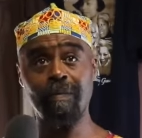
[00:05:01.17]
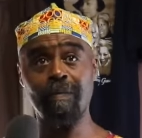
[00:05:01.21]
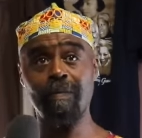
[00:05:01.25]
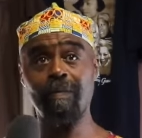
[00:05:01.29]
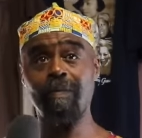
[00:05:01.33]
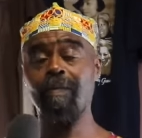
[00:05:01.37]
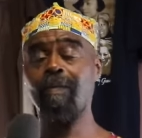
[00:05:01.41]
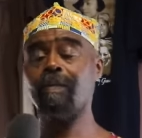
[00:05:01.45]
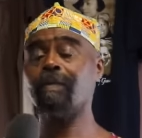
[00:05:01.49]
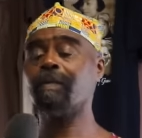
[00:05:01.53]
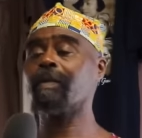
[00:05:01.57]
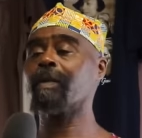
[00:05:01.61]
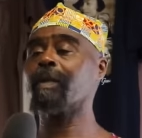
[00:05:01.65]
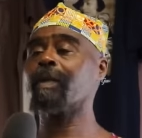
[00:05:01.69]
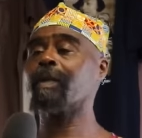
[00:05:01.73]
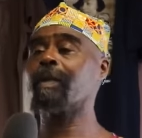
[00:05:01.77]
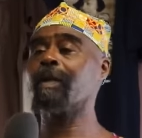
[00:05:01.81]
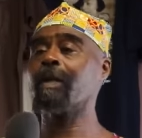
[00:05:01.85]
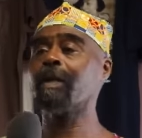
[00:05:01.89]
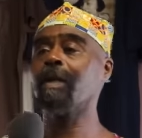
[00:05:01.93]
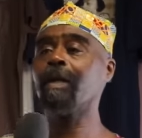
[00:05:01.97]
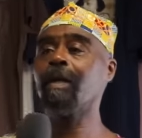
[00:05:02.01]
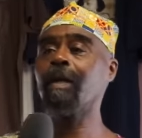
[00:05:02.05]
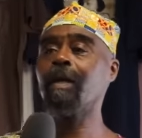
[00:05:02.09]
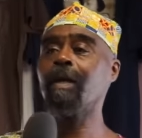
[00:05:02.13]

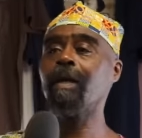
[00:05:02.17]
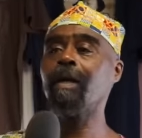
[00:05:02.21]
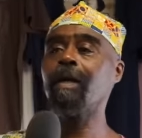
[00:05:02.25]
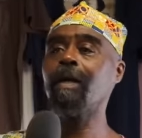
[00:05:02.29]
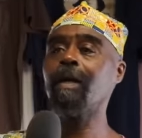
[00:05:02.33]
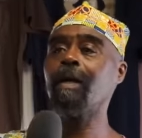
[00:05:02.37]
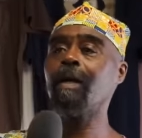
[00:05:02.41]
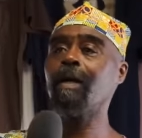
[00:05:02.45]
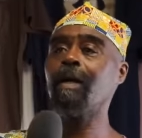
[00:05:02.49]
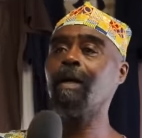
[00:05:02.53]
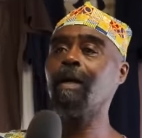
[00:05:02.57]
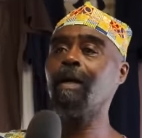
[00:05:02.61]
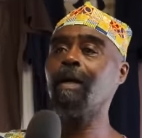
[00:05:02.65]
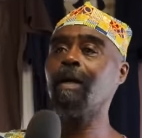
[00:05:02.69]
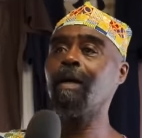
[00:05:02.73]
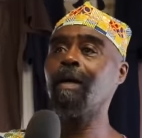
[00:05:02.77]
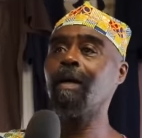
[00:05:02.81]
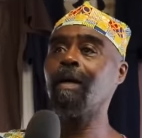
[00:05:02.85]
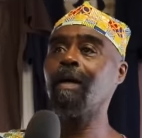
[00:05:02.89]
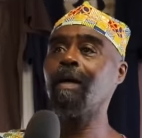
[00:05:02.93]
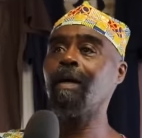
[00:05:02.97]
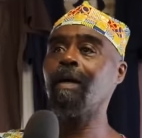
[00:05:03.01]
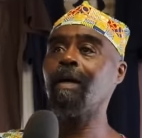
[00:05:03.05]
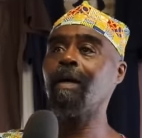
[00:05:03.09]
[no speech]